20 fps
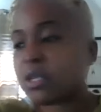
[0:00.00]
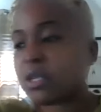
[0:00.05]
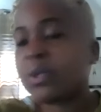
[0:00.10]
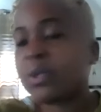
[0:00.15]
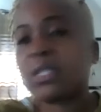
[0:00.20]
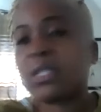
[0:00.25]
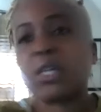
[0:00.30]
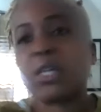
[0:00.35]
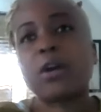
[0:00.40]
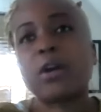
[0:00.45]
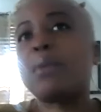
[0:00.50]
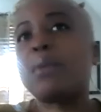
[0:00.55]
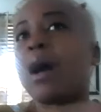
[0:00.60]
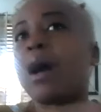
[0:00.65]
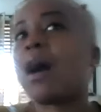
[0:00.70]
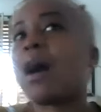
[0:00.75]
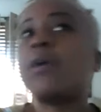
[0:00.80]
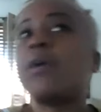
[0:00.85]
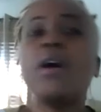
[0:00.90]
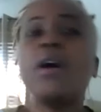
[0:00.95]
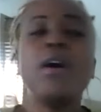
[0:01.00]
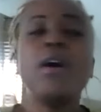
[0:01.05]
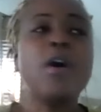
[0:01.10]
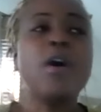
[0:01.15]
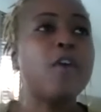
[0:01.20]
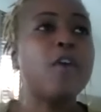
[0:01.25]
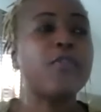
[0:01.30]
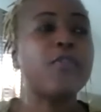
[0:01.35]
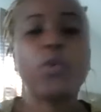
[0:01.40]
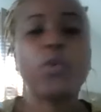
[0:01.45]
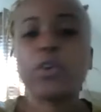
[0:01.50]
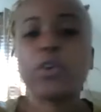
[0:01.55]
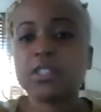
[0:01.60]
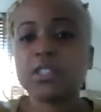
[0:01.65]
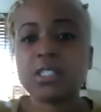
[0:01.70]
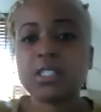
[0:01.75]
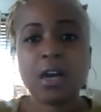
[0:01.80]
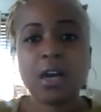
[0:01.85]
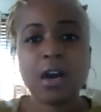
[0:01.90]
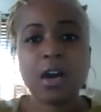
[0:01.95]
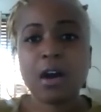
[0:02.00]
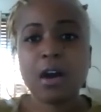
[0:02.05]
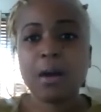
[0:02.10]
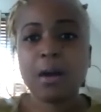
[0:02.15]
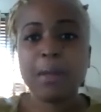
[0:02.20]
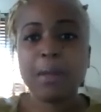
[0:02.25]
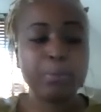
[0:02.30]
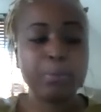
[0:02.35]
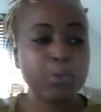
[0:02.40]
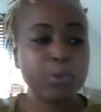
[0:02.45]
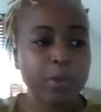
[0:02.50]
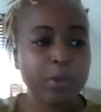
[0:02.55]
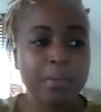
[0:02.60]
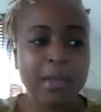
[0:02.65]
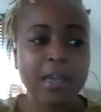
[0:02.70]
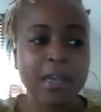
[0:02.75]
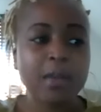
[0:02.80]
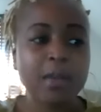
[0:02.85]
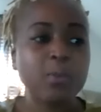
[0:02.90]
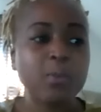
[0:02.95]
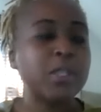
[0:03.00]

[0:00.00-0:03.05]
So we talk about, of course, um, employment.